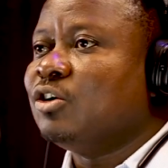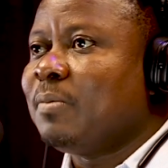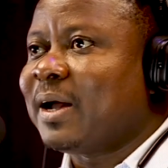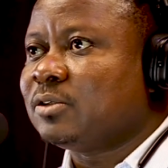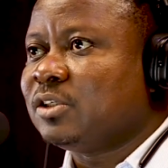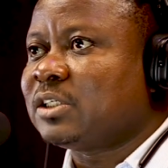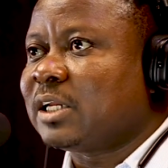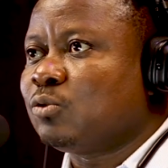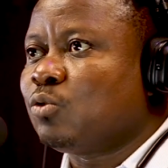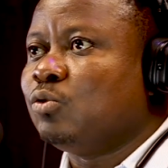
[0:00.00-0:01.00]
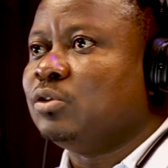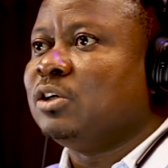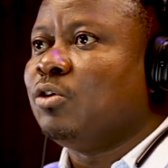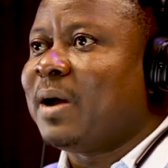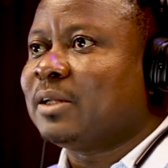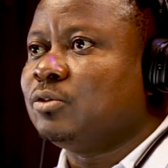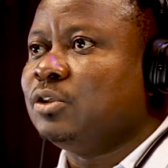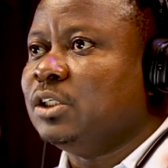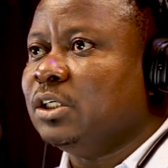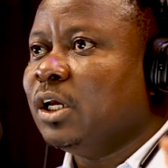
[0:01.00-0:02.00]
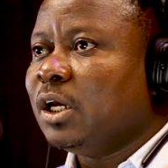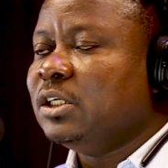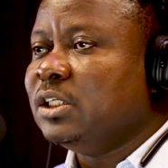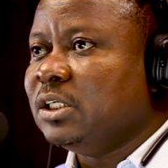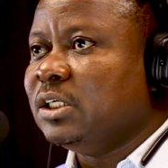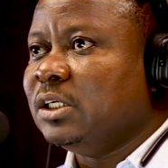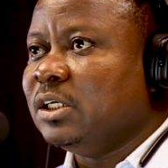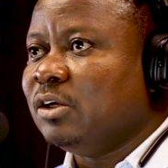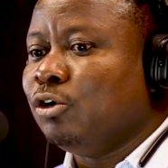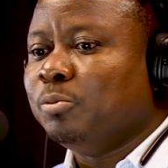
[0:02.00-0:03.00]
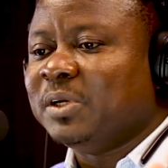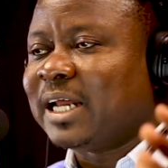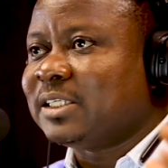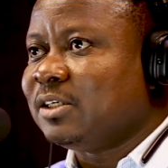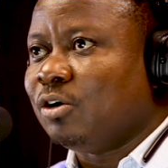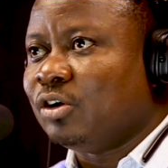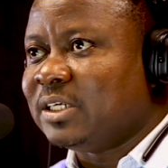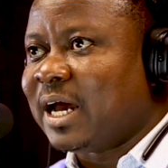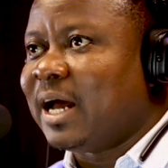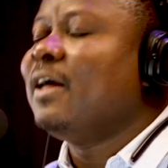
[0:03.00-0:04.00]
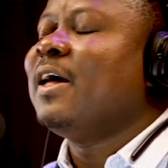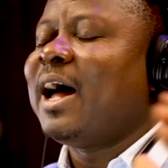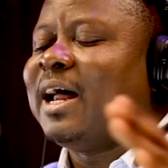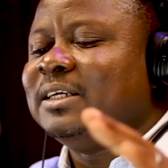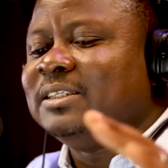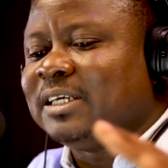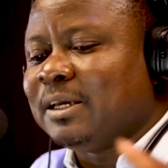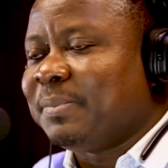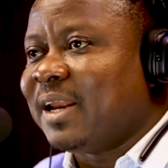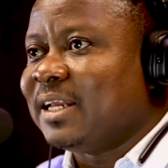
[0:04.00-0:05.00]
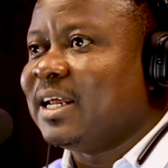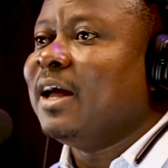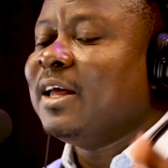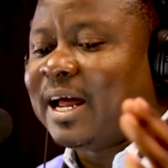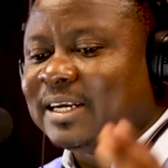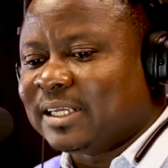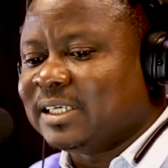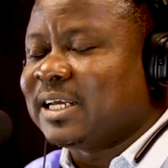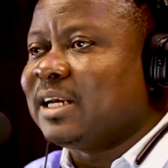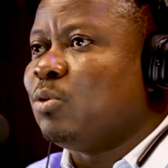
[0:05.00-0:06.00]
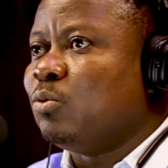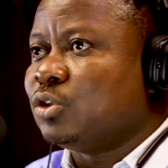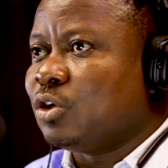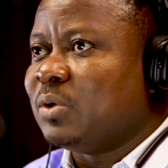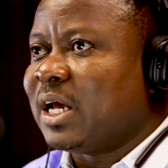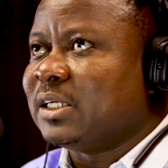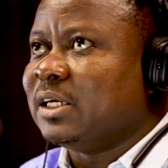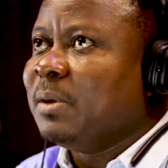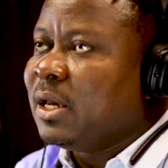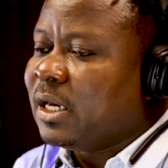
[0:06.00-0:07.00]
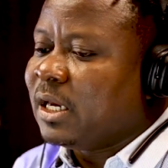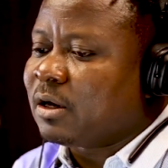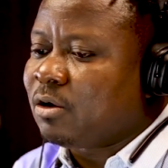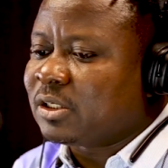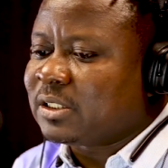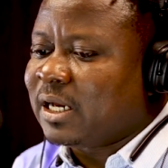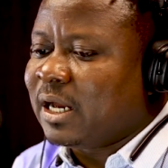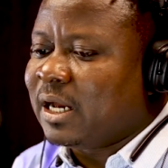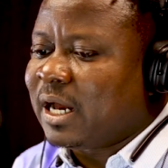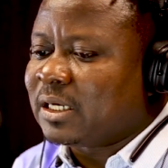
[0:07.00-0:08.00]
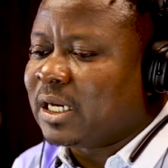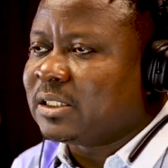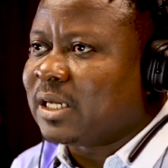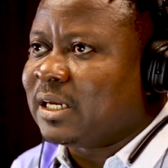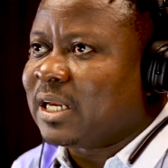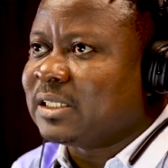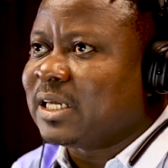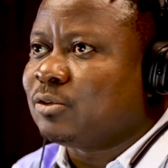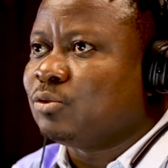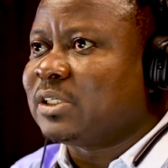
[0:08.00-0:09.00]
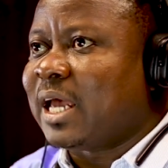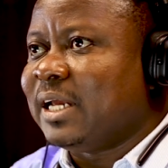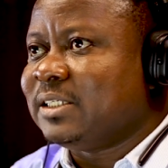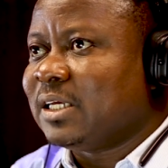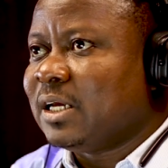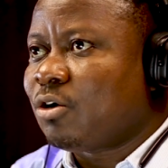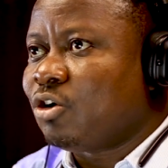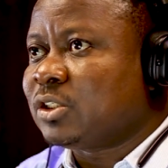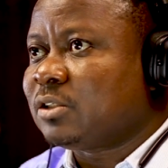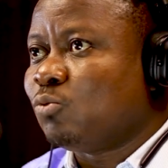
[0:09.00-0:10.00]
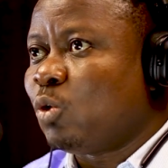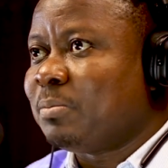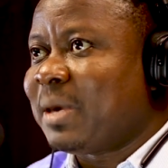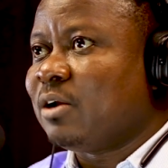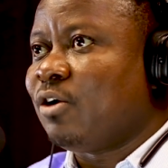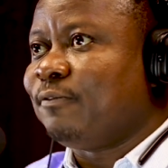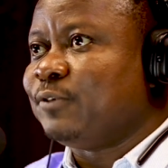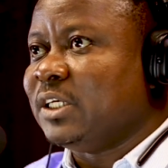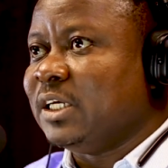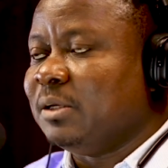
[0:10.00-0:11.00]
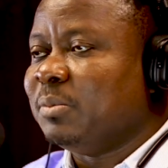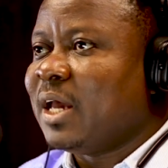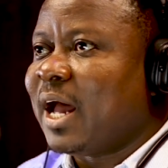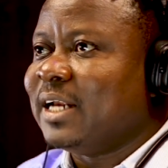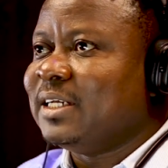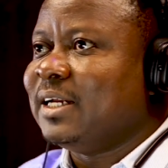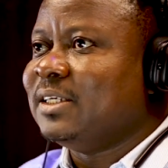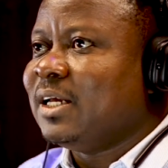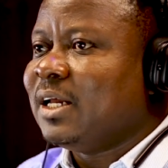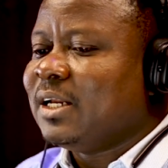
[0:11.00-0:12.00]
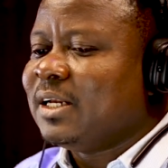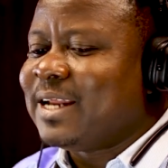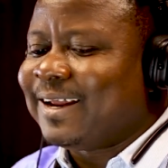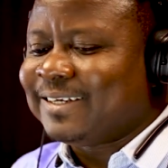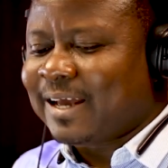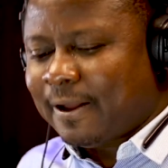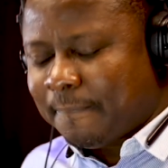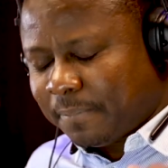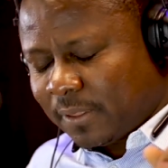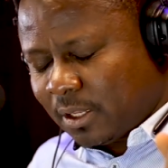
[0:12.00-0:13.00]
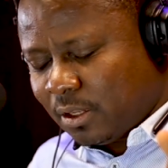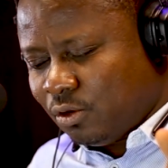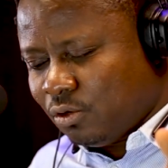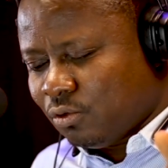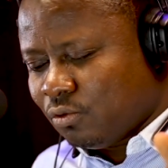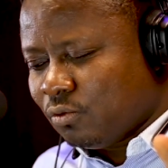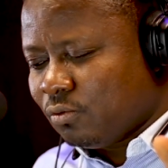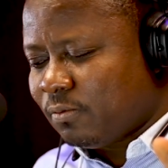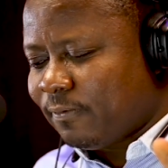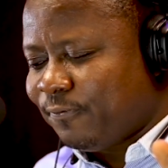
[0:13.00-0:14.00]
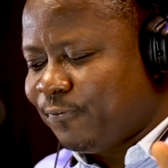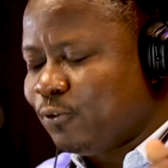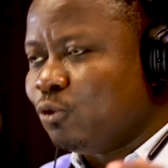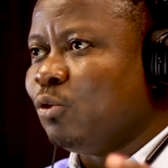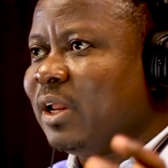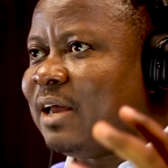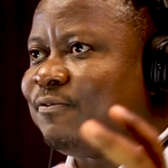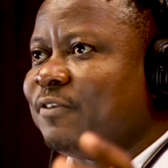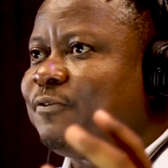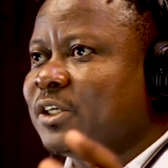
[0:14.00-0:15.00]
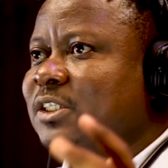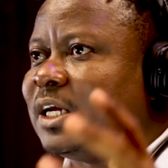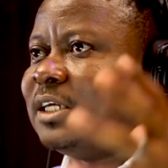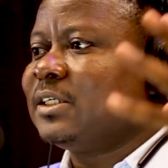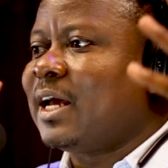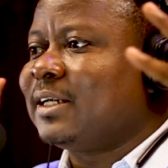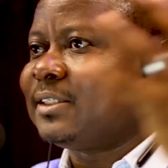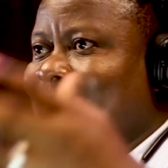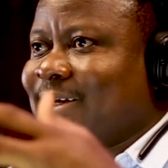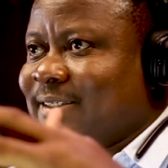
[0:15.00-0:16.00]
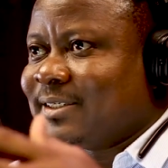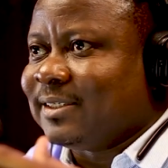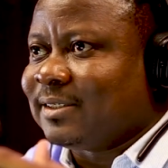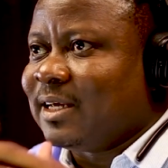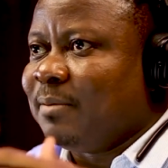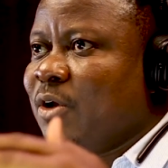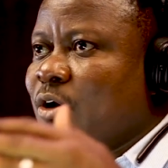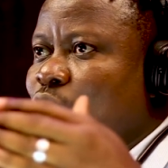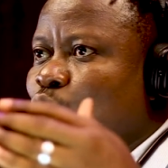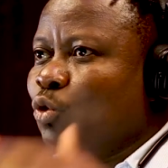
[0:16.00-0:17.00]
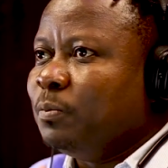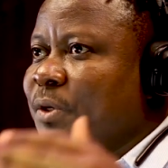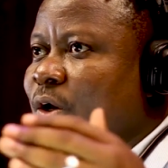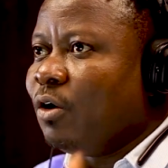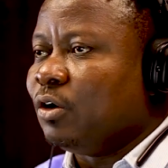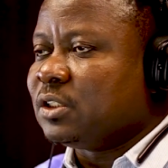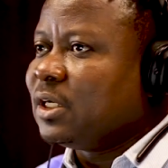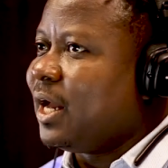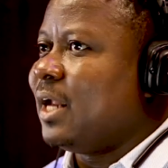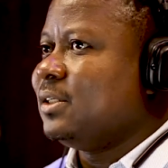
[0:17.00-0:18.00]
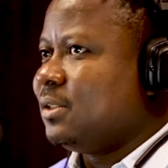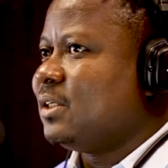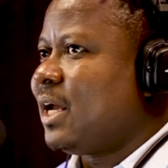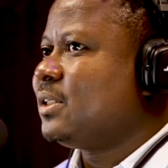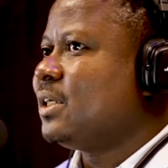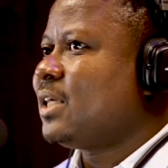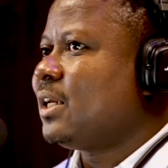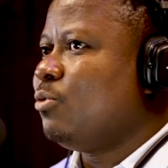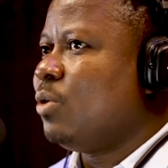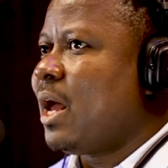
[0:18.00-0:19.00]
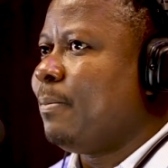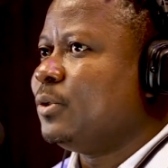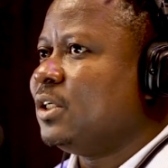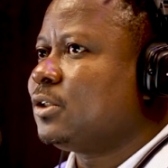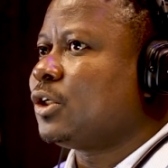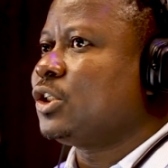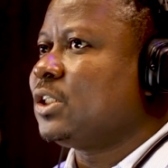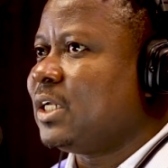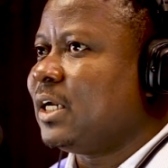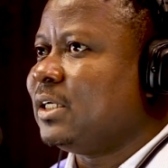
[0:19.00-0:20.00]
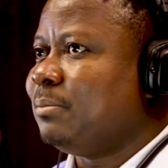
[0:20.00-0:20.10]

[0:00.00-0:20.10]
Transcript: They go back to the status quo, they go back to the Illuminati order, and they keep it like that. And that's exactly what we saw with that game. Cut Atlanta to size, cut one man off the game, and then that their, you know, full effervescent attacking system would be hot. And that's exactly what happened. They succeeded